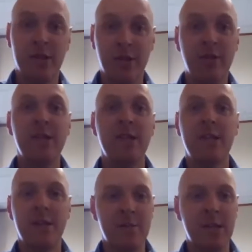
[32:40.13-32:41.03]
the
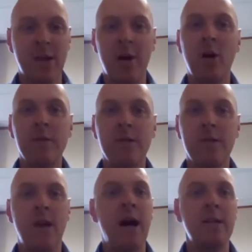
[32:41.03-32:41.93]
services
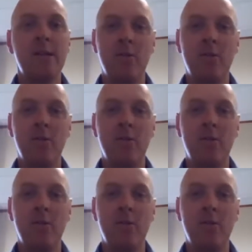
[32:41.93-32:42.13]
themselves, not